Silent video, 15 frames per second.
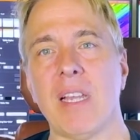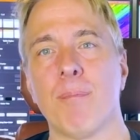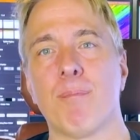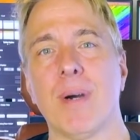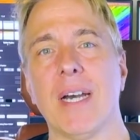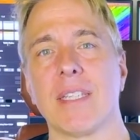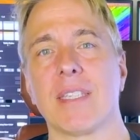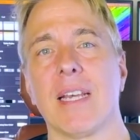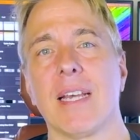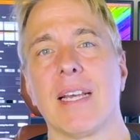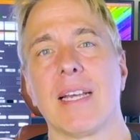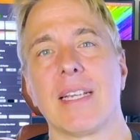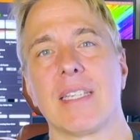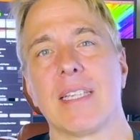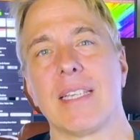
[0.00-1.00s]
But
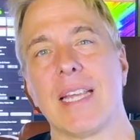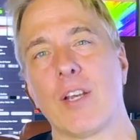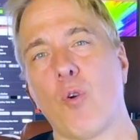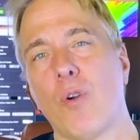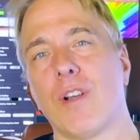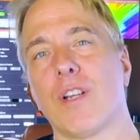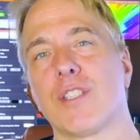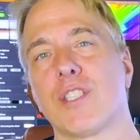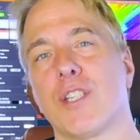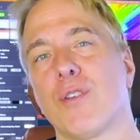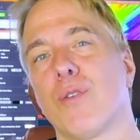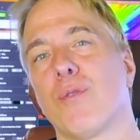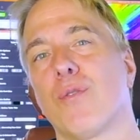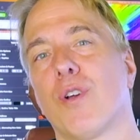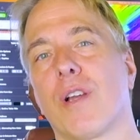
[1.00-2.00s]
in order
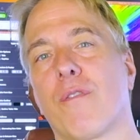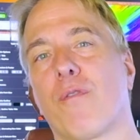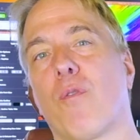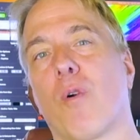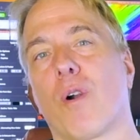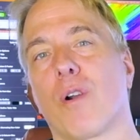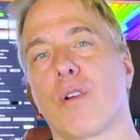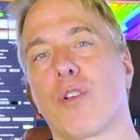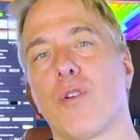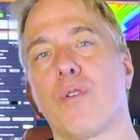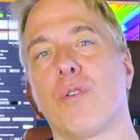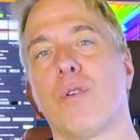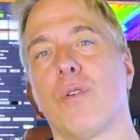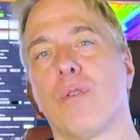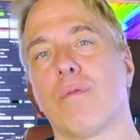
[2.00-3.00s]
to look for
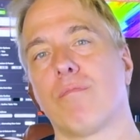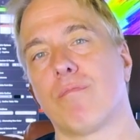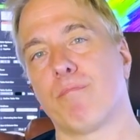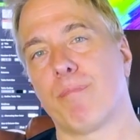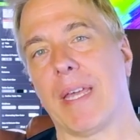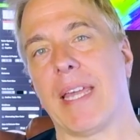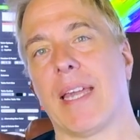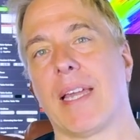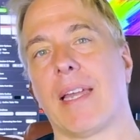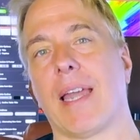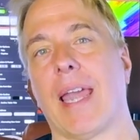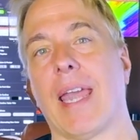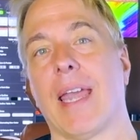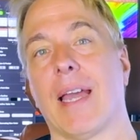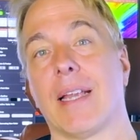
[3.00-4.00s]
Google, Bing,
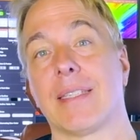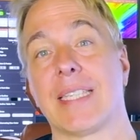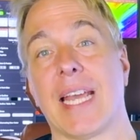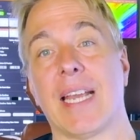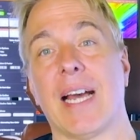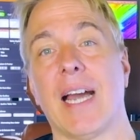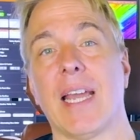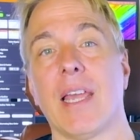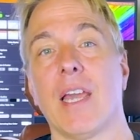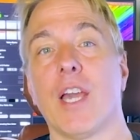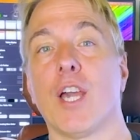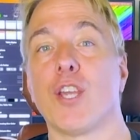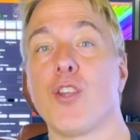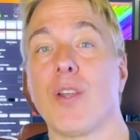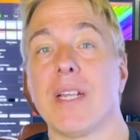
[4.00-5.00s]
and 10i,
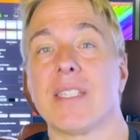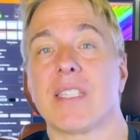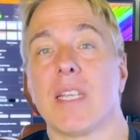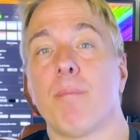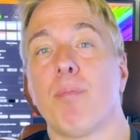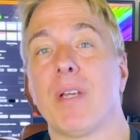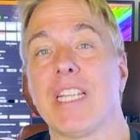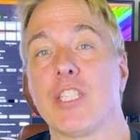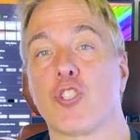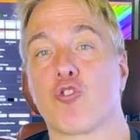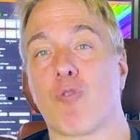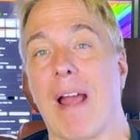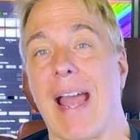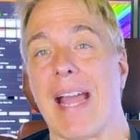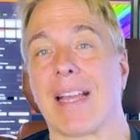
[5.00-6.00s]
you can simply
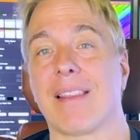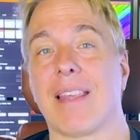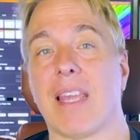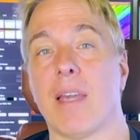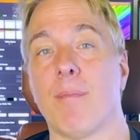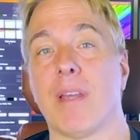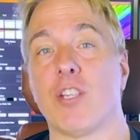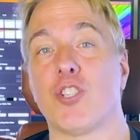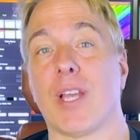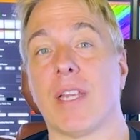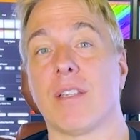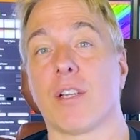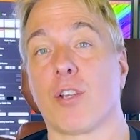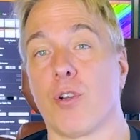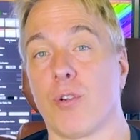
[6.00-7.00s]
drag the image
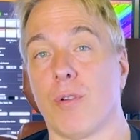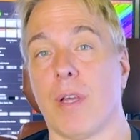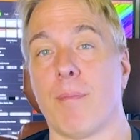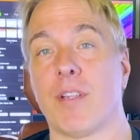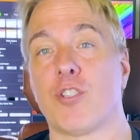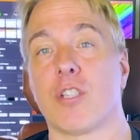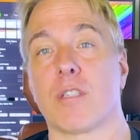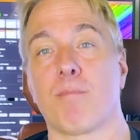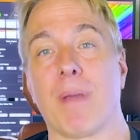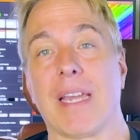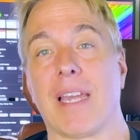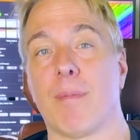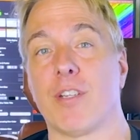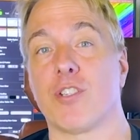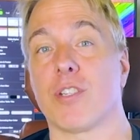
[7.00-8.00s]
into Google Images,
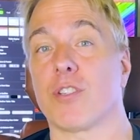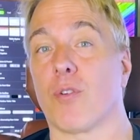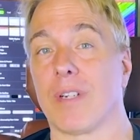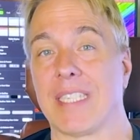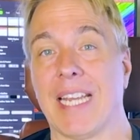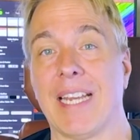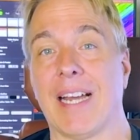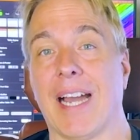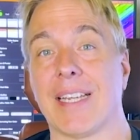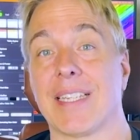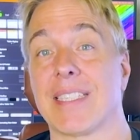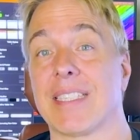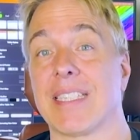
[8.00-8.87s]
Bing Images, or 10i to